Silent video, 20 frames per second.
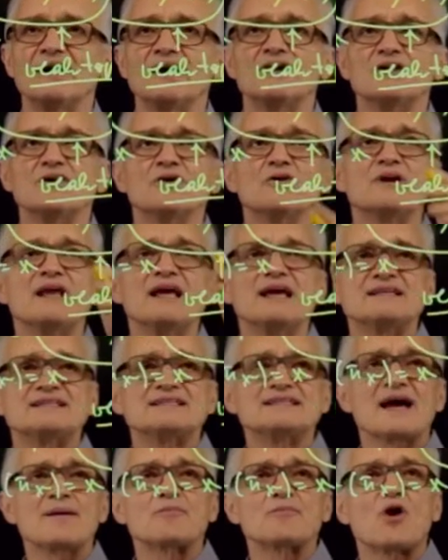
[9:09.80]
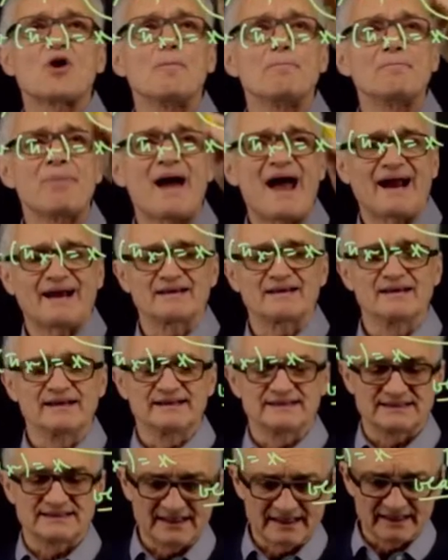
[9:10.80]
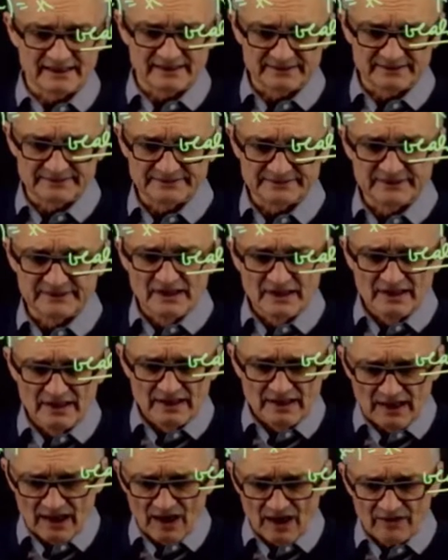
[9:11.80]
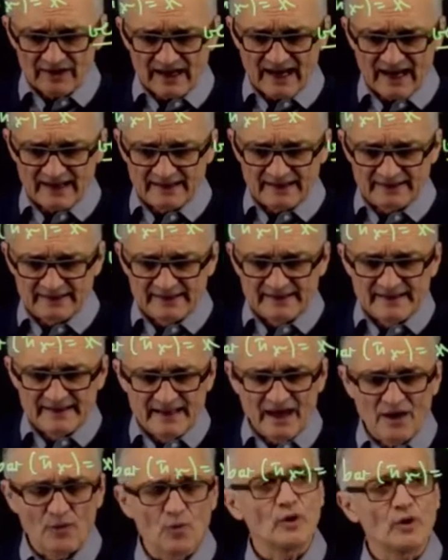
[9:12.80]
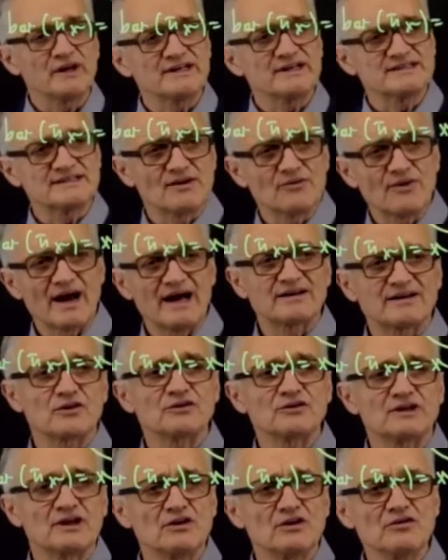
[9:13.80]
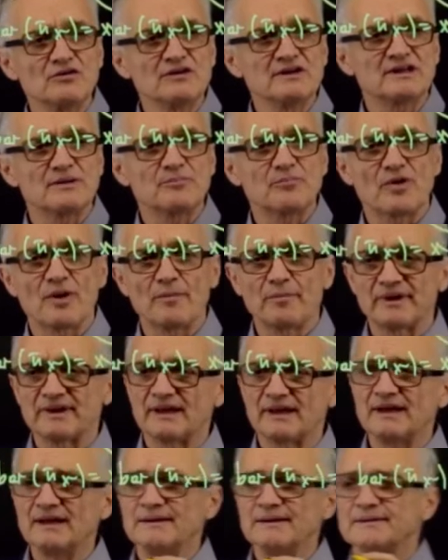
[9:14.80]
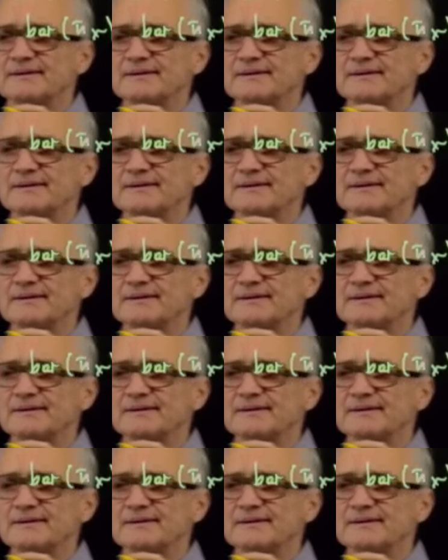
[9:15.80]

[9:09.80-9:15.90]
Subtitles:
you need some compactness here. Okay. Now, what is the right continuity property?